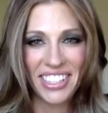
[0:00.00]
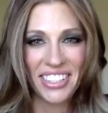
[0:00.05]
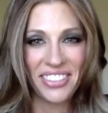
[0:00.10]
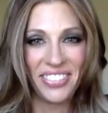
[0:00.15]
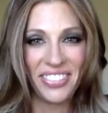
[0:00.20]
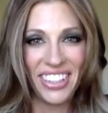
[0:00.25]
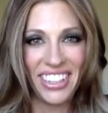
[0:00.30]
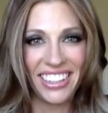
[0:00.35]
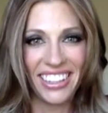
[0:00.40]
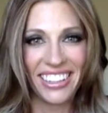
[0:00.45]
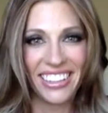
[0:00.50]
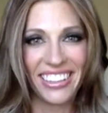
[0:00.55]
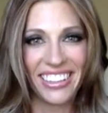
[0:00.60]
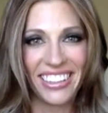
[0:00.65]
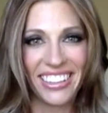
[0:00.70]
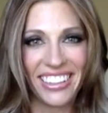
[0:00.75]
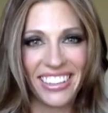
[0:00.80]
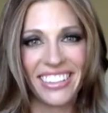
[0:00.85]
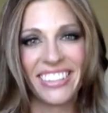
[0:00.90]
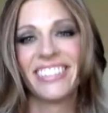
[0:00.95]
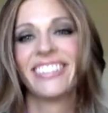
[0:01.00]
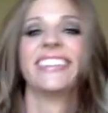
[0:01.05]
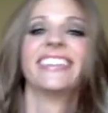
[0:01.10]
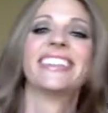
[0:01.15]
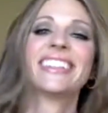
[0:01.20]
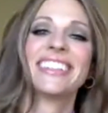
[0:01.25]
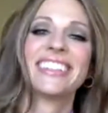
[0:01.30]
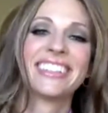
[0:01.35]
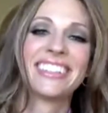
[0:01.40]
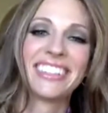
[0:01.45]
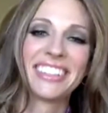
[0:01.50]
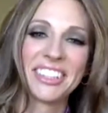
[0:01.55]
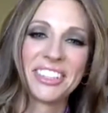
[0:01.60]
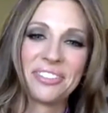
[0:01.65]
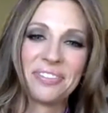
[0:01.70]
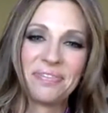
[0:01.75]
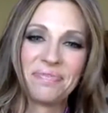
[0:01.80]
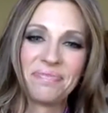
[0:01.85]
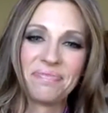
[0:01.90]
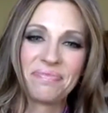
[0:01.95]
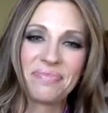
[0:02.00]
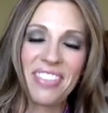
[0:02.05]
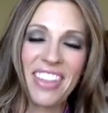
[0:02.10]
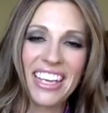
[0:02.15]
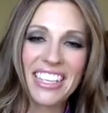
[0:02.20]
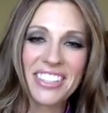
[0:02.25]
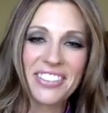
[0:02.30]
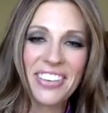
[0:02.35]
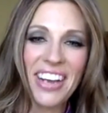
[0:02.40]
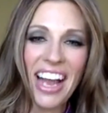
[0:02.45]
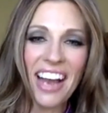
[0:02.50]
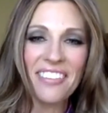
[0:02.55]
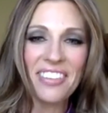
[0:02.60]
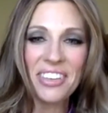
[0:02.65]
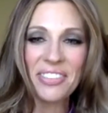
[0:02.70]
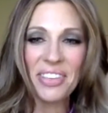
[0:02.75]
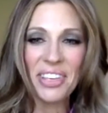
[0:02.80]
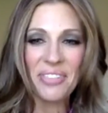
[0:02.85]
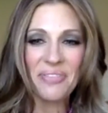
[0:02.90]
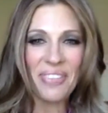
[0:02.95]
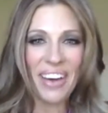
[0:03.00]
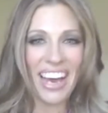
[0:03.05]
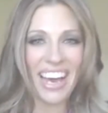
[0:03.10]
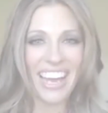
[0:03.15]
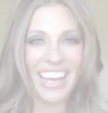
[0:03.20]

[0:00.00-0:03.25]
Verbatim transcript: great to meet you. Bye. Thanks for having me.